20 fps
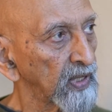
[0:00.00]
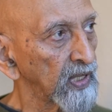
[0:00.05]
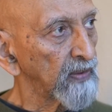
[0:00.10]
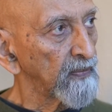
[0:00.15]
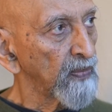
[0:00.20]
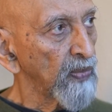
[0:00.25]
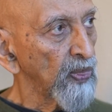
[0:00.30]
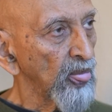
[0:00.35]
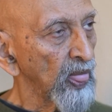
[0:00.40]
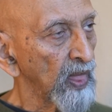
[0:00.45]
Okay?
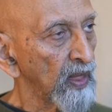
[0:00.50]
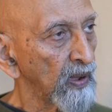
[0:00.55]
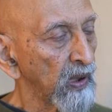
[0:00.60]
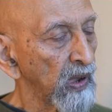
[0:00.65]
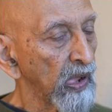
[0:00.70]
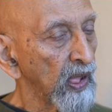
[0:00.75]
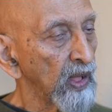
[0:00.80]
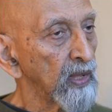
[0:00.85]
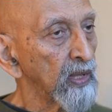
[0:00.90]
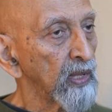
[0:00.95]

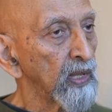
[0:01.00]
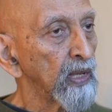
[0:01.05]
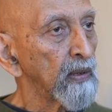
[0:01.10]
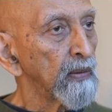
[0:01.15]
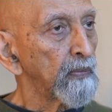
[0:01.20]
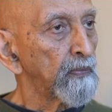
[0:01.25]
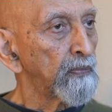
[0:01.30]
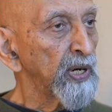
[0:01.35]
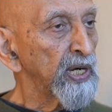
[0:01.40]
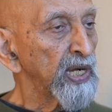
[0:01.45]

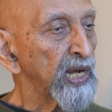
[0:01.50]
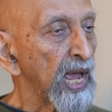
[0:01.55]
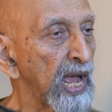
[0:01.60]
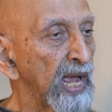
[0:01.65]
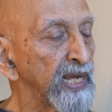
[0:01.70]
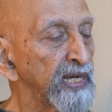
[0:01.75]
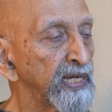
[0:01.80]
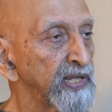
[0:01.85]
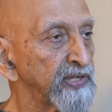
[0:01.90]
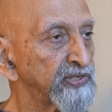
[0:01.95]
But
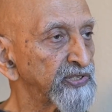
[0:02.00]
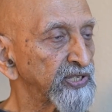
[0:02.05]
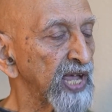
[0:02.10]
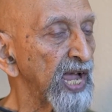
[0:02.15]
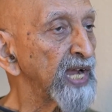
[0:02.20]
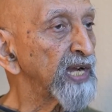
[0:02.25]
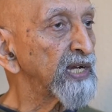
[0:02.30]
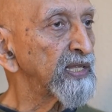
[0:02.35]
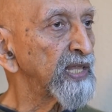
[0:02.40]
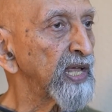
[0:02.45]
I
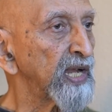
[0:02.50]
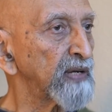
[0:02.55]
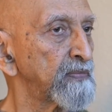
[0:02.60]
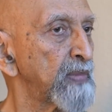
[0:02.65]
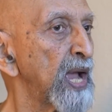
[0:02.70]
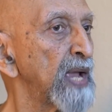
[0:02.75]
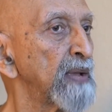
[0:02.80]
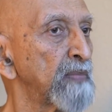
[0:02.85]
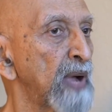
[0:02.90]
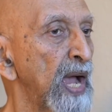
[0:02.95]
decide that
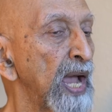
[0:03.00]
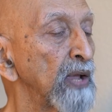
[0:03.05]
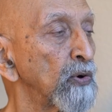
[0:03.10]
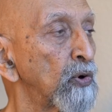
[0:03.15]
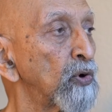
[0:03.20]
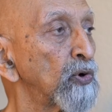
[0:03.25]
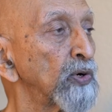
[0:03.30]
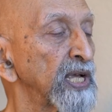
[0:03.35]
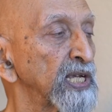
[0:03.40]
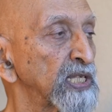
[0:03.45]
by my
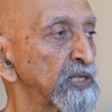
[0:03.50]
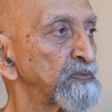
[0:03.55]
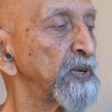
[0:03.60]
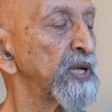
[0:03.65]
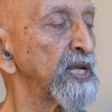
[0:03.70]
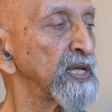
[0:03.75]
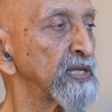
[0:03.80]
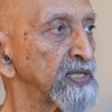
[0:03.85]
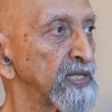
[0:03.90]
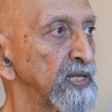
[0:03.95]
own
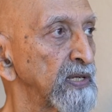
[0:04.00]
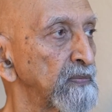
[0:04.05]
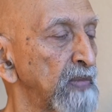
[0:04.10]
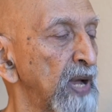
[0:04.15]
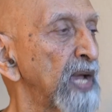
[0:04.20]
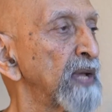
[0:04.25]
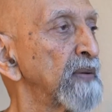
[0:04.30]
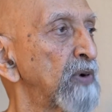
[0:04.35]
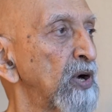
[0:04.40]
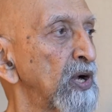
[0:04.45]
experience in
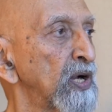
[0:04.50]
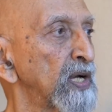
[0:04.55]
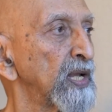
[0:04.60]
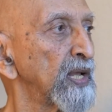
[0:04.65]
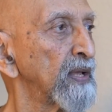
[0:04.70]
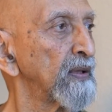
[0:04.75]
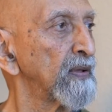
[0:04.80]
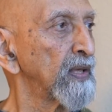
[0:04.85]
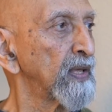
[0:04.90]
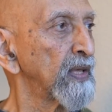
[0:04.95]
my body.